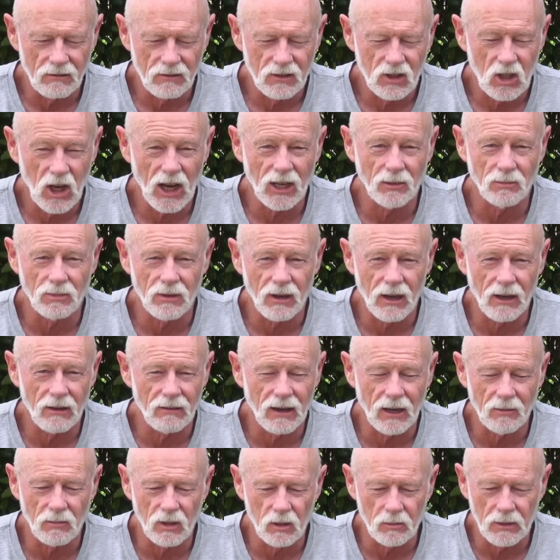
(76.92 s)
tape,
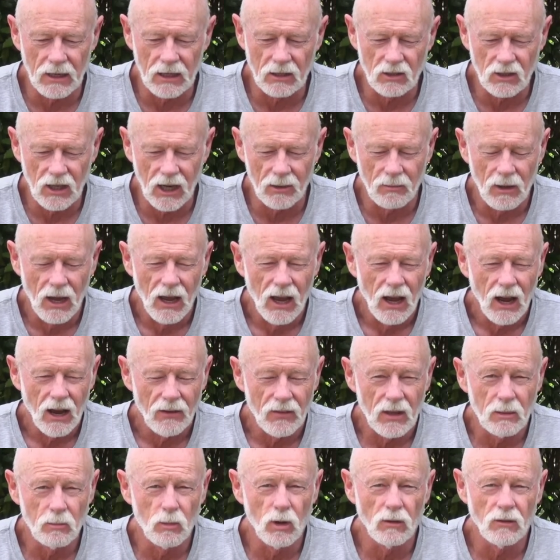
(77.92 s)
8mm tape. I
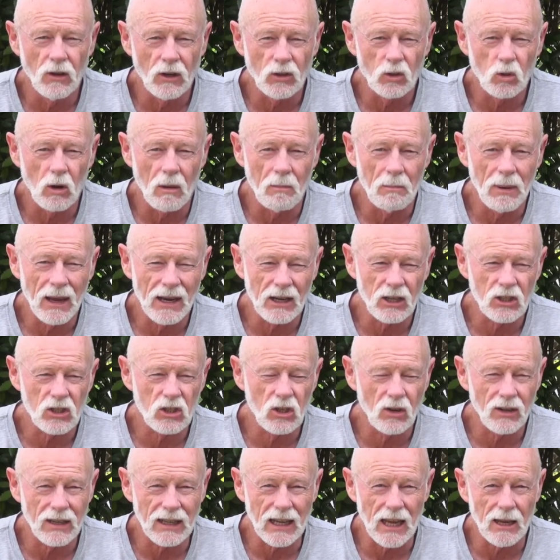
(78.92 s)
then moved on to a
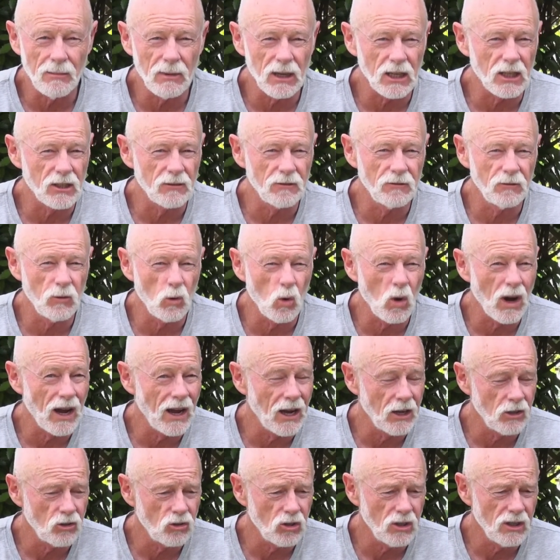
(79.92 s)
Panasonic
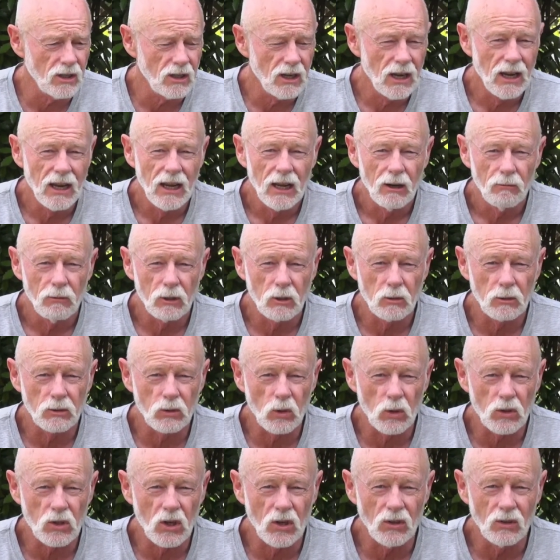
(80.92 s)
HC-X1500, which was
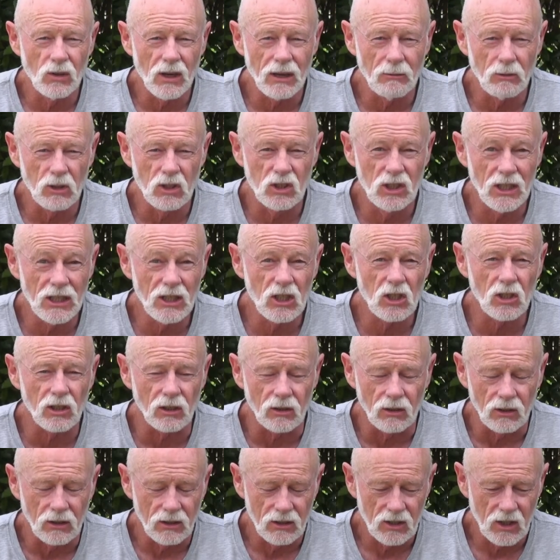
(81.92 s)
also, it was
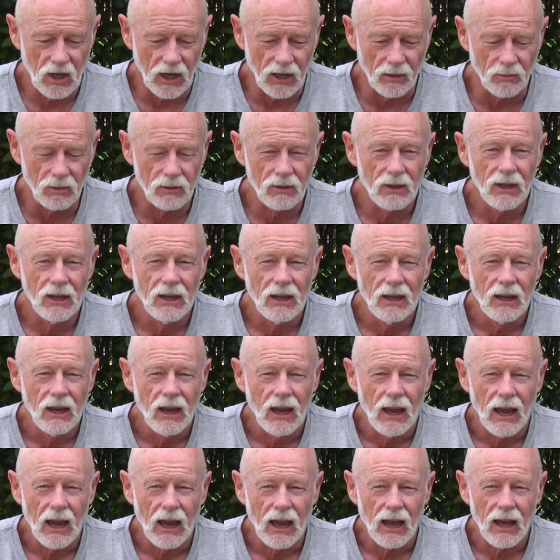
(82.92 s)
digital tape.
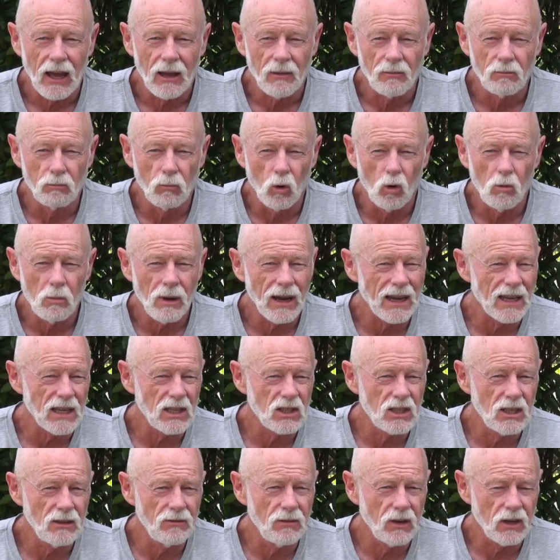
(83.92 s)
All my
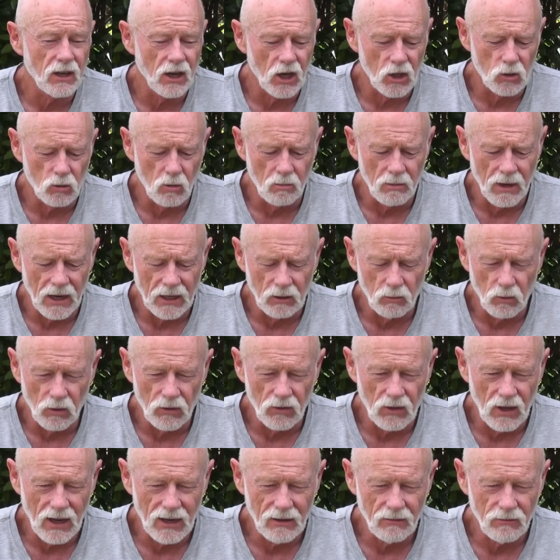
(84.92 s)
SD videos were made
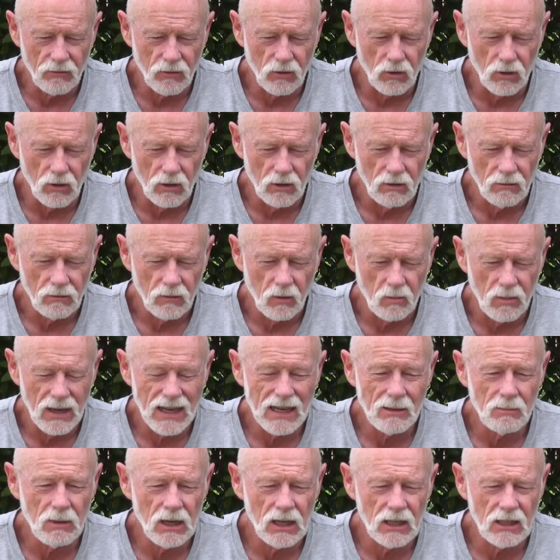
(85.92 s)
with that for
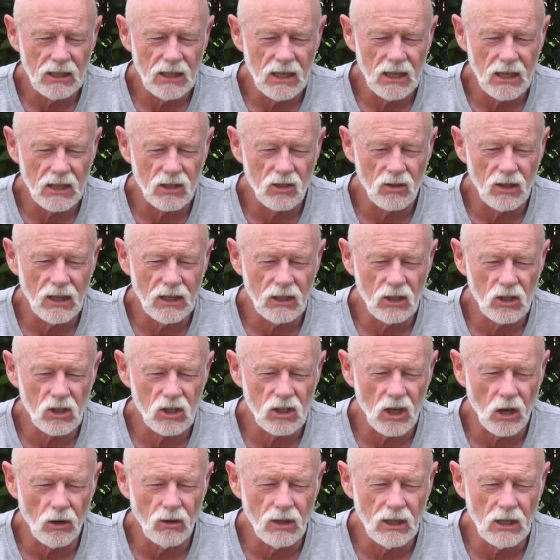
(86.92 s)
many years, and then
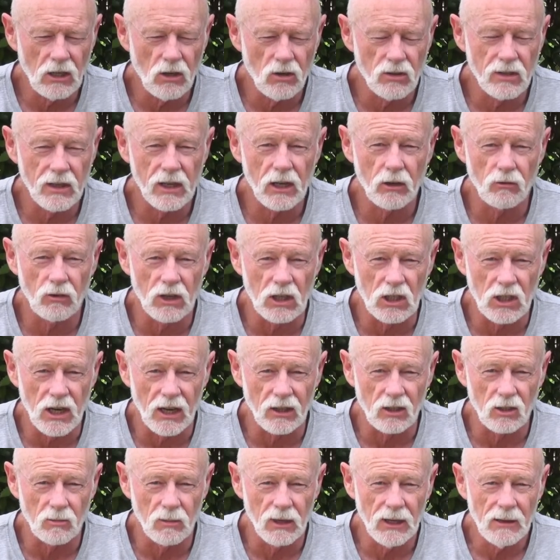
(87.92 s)
Sony New Zealand reached
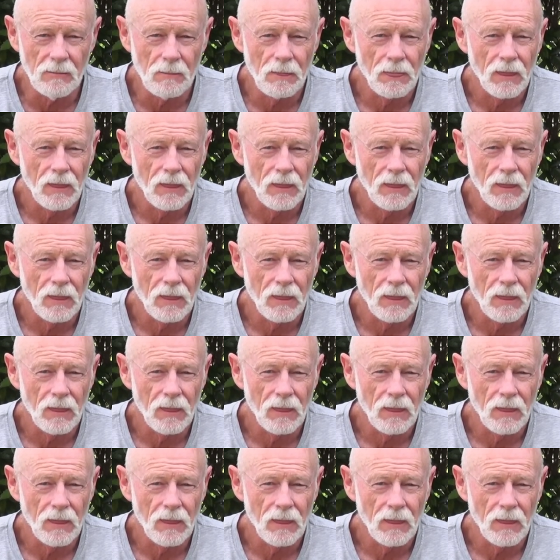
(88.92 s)
out to me